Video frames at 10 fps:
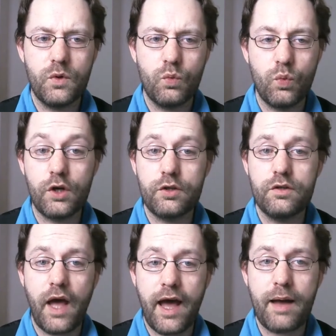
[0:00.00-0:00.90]
what
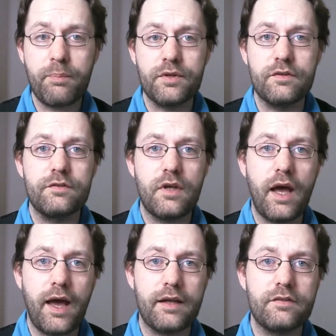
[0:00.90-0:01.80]
happens
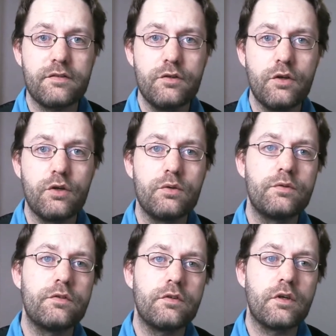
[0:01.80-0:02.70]
at
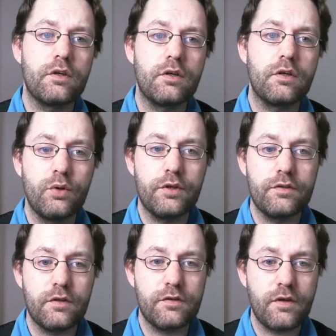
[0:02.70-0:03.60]
those
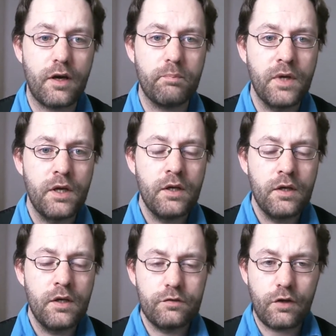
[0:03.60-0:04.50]
points in time.
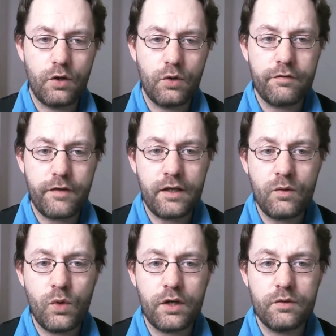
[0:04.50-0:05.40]
So if
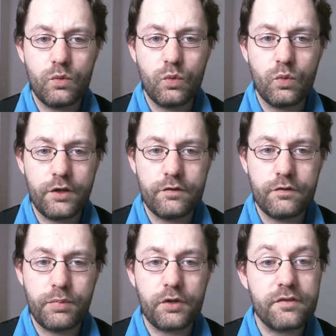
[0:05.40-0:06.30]
anyone wants
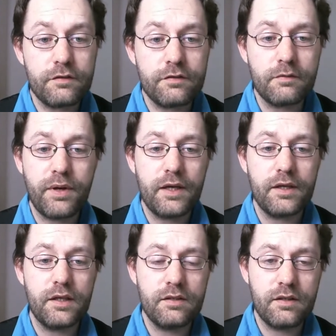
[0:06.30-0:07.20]
to
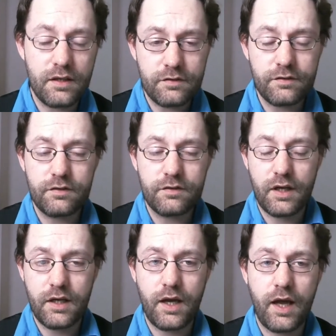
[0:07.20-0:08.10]
participate in this,
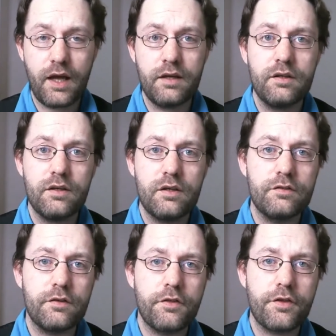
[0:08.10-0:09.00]
they can. There
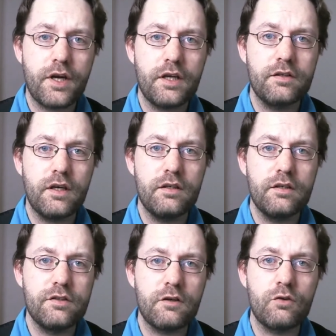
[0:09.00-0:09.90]
is a thread in the
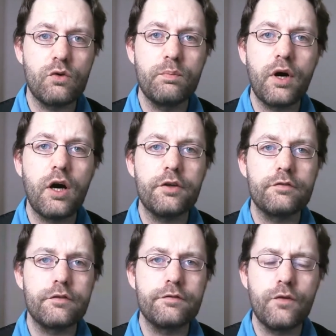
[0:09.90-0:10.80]
general part
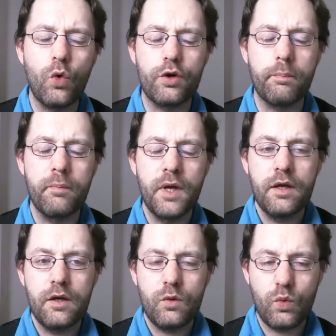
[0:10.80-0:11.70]
of the forum
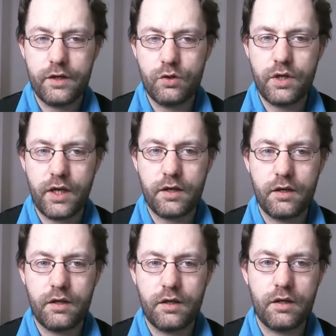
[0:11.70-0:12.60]
where you
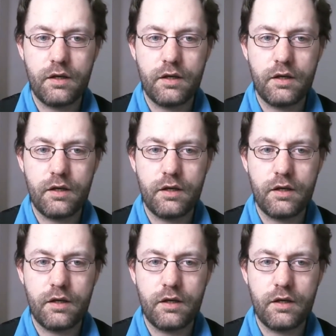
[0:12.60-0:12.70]
can